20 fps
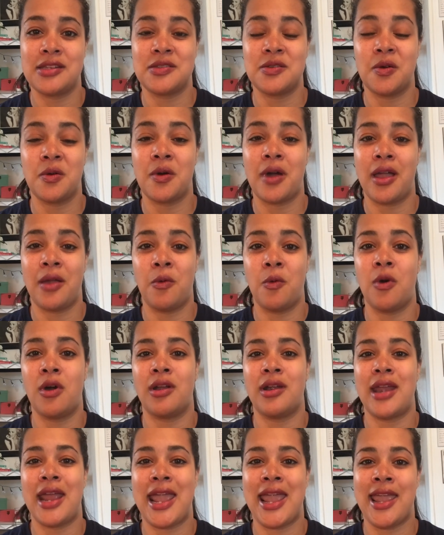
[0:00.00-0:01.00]
so I
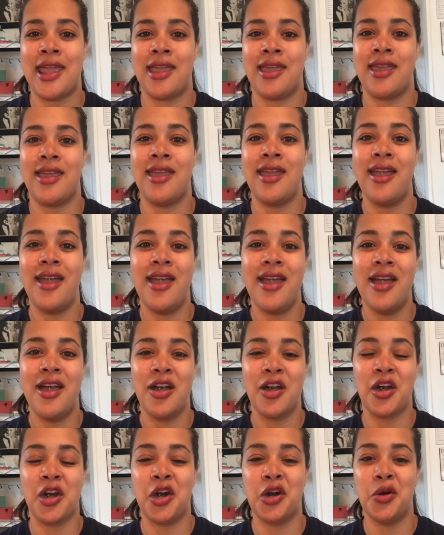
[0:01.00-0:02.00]
won a
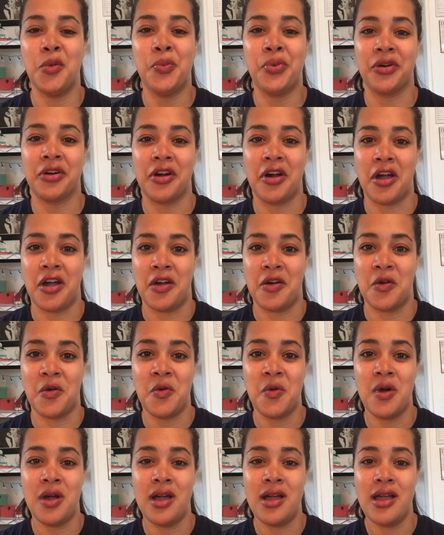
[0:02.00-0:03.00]

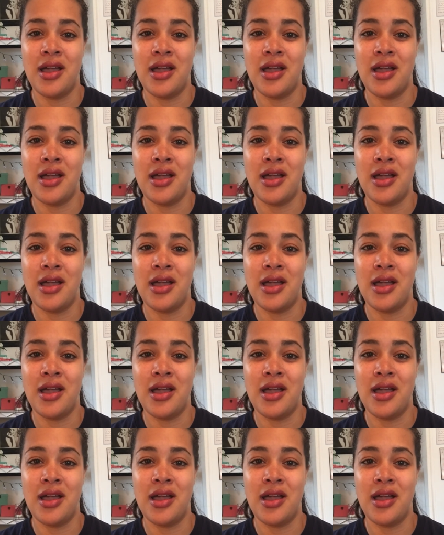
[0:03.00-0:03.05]
GoPro.